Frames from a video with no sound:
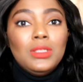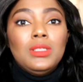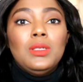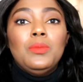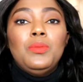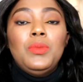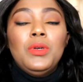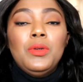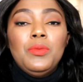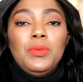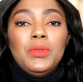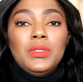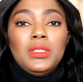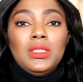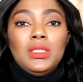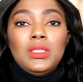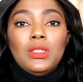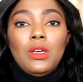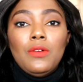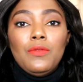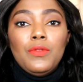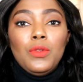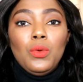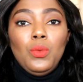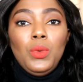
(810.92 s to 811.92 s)
the purpose
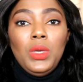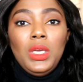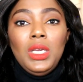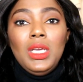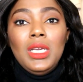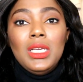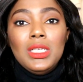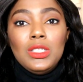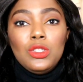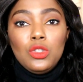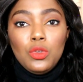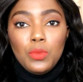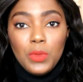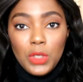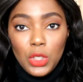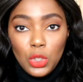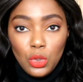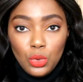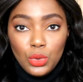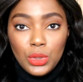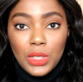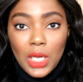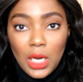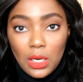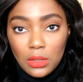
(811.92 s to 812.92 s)
of the wig is to glue
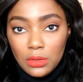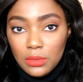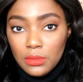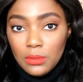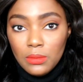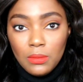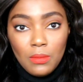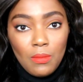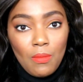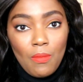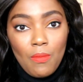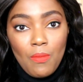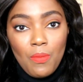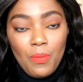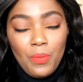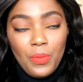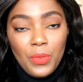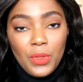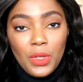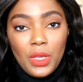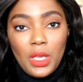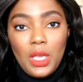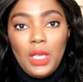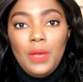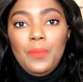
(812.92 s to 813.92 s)
down.
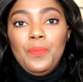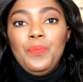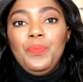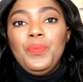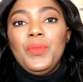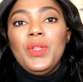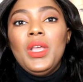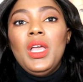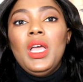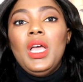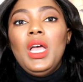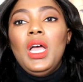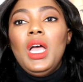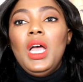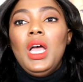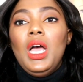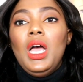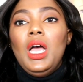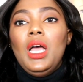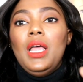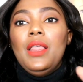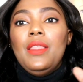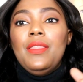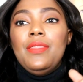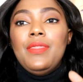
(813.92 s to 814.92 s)
Okay,
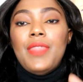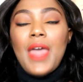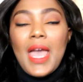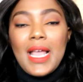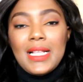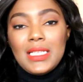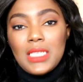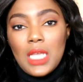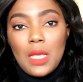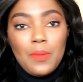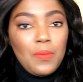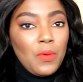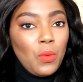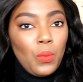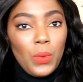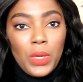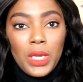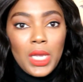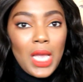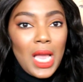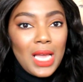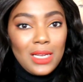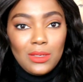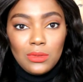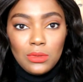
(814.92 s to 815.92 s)
that type of wig
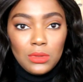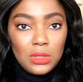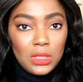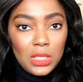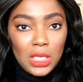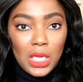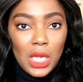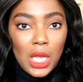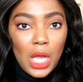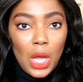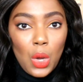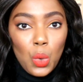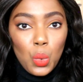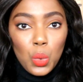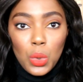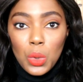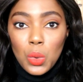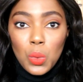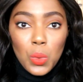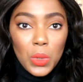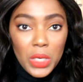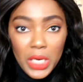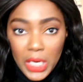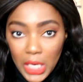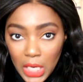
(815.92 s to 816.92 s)
I don't think will
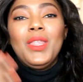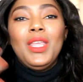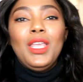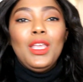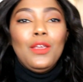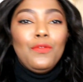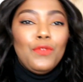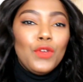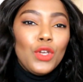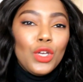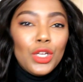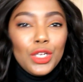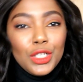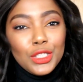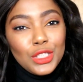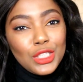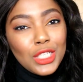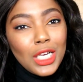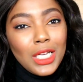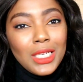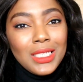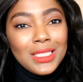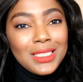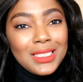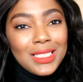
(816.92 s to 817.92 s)
work. If you're gonna
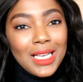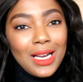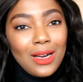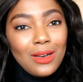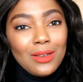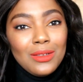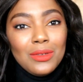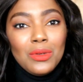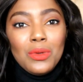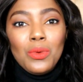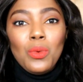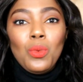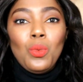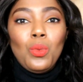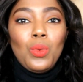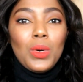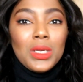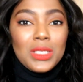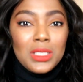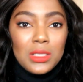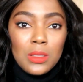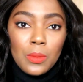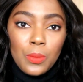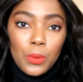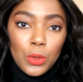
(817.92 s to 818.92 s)
gel it down,
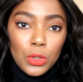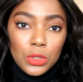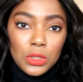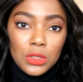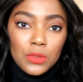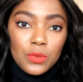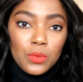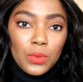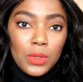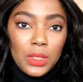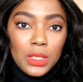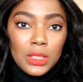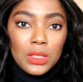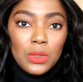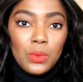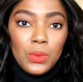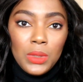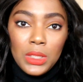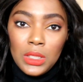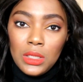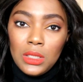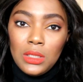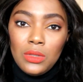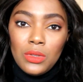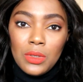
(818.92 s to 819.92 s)
what's the point of wearing the
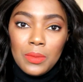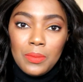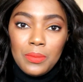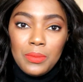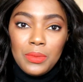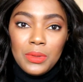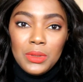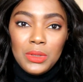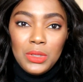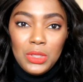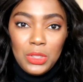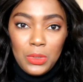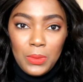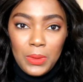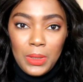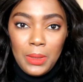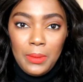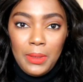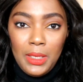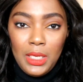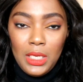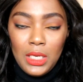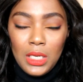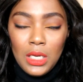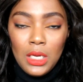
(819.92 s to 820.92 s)
wig? You know what I
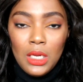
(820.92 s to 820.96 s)
mean?